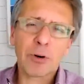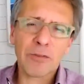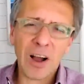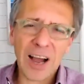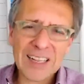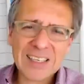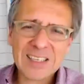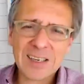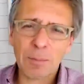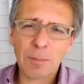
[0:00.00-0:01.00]
provides
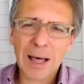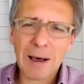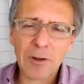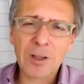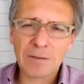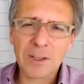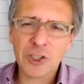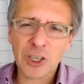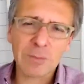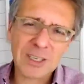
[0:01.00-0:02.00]
some level of
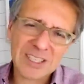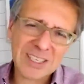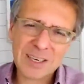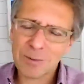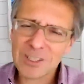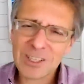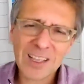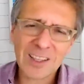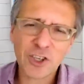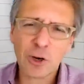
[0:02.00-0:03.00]
legitimacy. It was
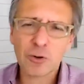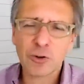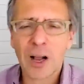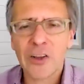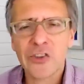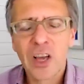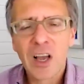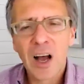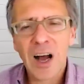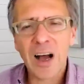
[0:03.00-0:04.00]
like the show trials.
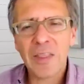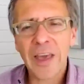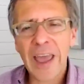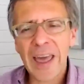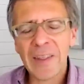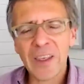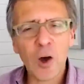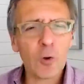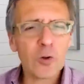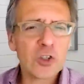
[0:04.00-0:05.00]
They and the
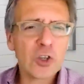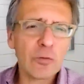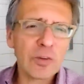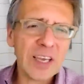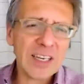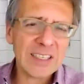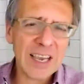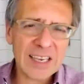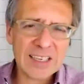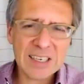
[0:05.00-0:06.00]
old Soviet
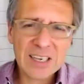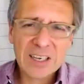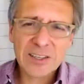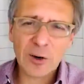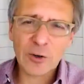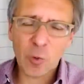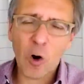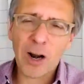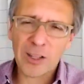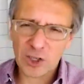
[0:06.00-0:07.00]
days, you know, you
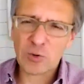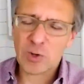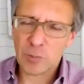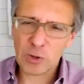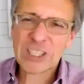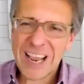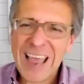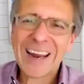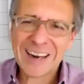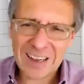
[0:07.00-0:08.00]
wanted to
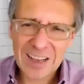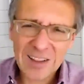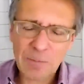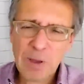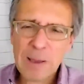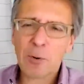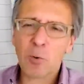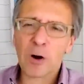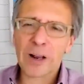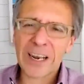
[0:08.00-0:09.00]
pretend that
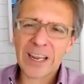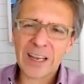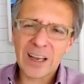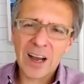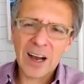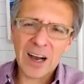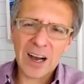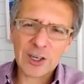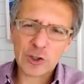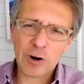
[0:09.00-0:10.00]
people were getting
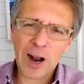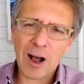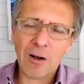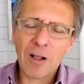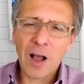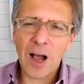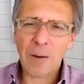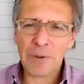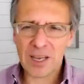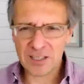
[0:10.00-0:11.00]
a
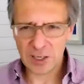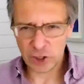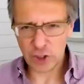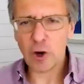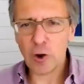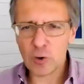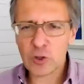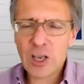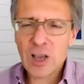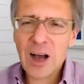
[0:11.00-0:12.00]
trial because it
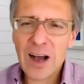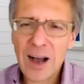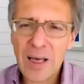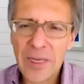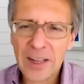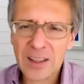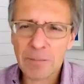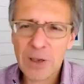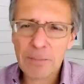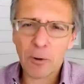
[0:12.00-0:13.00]
shows that
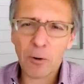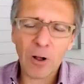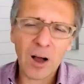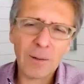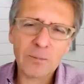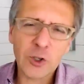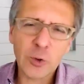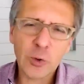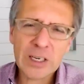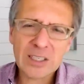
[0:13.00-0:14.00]
the people
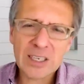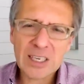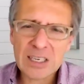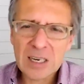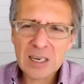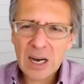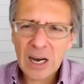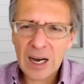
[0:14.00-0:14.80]
do indeed